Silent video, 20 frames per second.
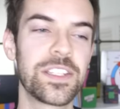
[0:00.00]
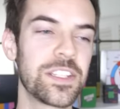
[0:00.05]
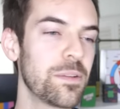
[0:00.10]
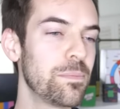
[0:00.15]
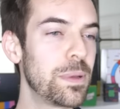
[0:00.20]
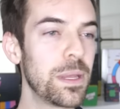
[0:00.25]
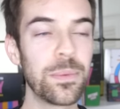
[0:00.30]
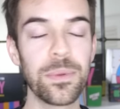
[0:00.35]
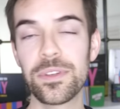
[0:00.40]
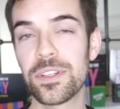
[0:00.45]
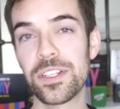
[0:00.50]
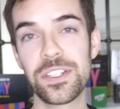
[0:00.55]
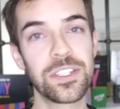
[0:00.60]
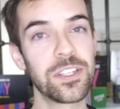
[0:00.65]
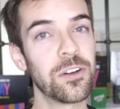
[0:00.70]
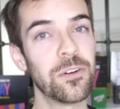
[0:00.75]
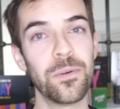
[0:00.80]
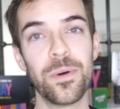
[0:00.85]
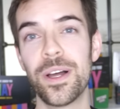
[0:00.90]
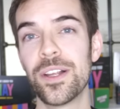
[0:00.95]
Some people just
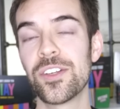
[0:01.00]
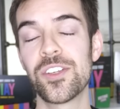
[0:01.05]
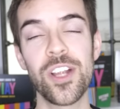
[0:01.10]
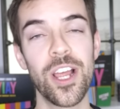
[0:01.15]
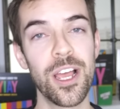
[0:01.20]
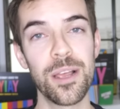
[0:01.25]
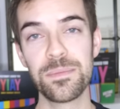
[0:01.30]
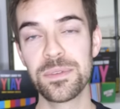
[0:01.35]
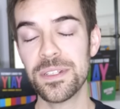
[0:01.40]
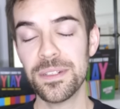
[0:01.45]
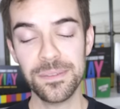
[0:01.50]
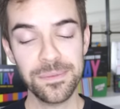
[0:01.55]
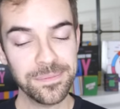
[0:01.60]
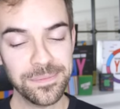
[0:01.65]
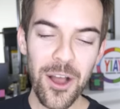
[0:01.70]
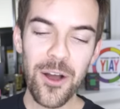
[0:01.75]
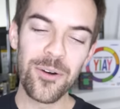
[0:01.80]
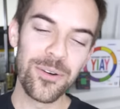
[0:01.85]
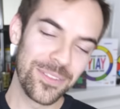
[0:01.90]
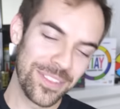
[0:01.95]
don't want jobs.
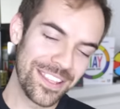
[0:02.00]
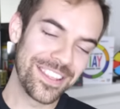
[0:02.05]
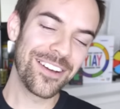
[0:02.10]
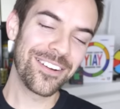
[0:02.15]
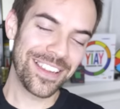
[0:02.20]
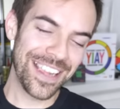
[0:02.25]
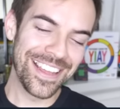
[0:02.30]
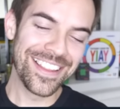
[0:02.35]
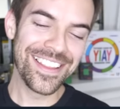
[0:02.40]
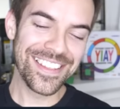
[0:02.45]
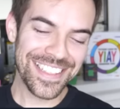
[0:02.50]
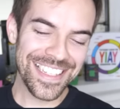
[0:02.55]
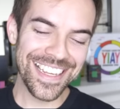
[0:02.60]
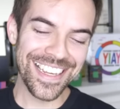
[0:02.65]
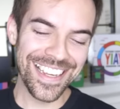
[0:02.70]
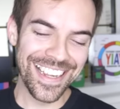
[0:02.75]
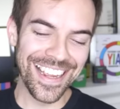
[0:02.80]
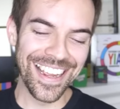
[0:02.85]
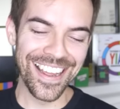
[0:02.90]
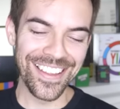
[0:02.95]
Oh, okay, this,
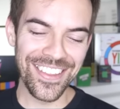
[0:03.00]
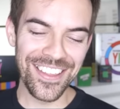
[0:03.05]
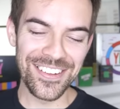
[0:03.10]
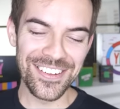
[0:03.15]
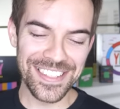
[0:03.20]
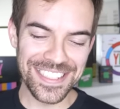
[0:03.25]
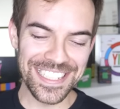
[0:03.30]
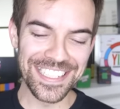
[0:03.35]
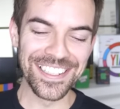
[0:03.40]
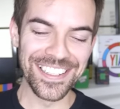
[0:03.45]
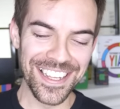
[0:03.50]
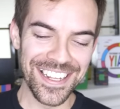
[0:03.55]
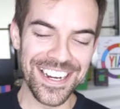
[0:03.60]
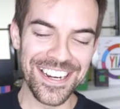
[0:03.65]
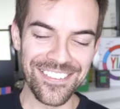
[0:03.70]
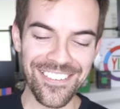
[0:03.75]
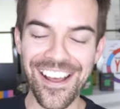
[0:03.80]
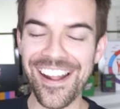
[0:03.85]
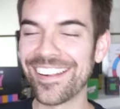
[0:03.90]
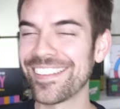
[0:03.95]
yeah. That you still
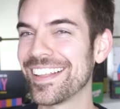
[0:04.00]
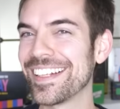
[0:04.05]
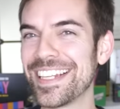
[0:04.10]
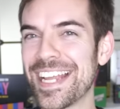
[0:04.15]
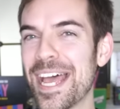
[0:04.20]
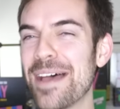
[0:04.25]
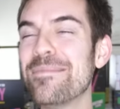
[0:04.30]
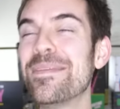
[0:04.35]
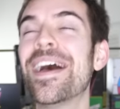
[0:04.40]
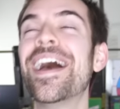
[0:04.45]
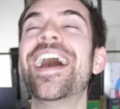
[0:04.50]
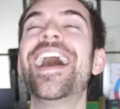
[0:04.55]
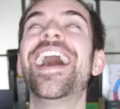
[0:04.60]
unironically dab?